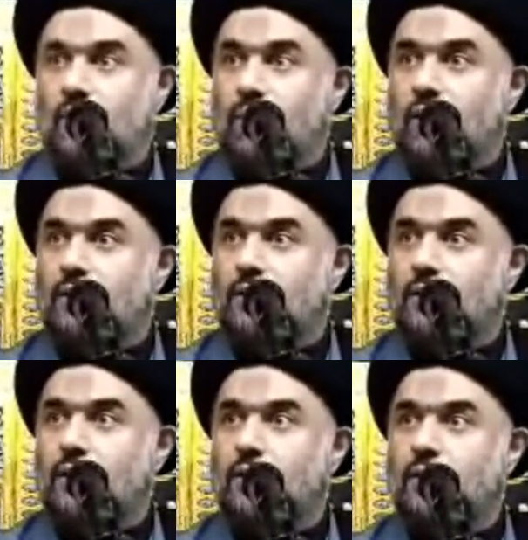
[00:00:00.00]
The best
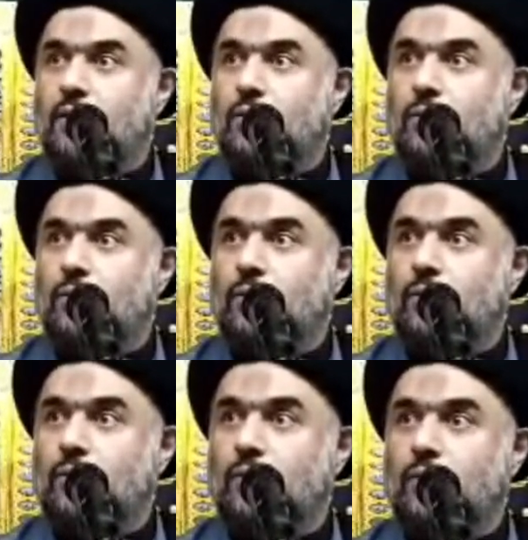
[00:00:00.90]
thing is to
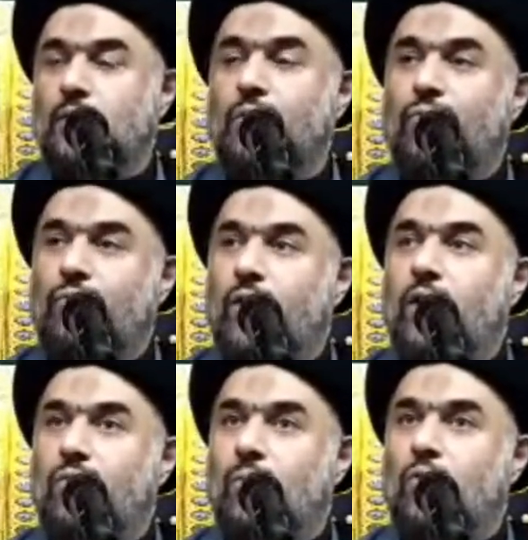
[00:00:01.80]

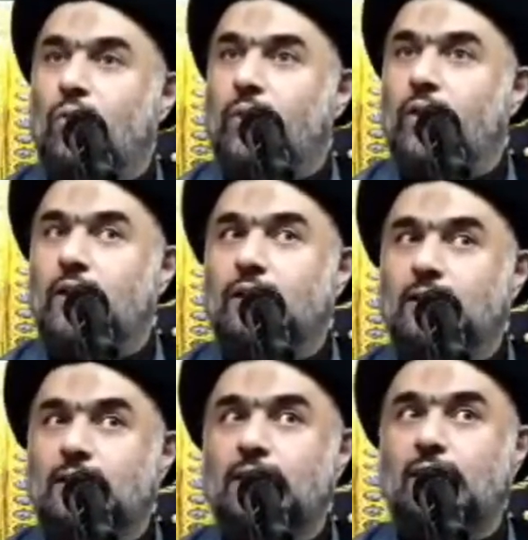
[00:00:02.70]
refrain from committing
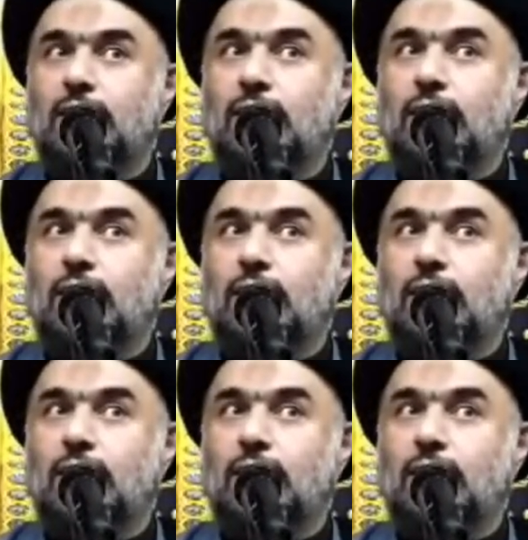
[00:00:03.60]
sin.